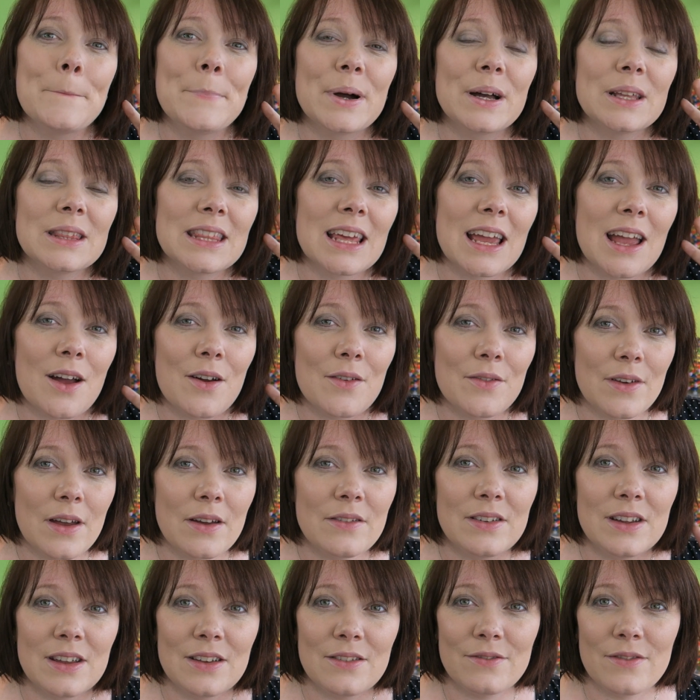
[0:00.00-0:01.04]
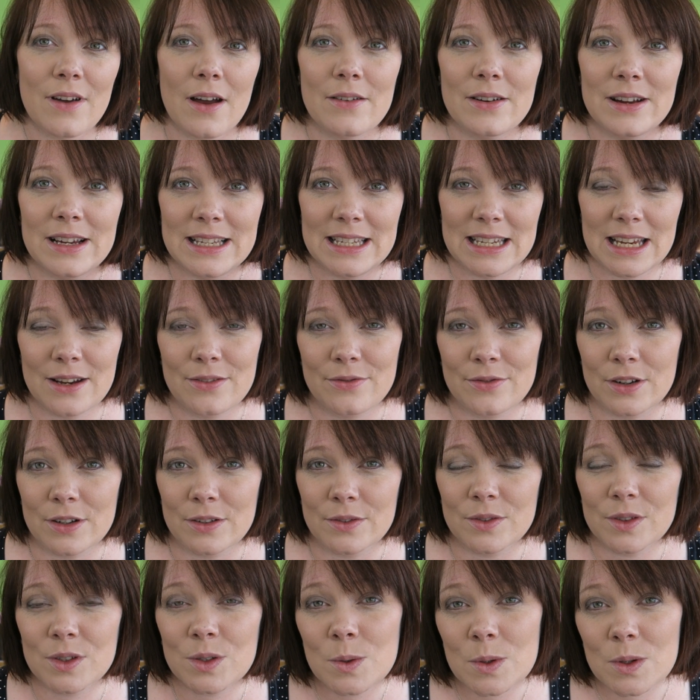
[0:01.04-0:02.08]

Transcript: But they are very, very different.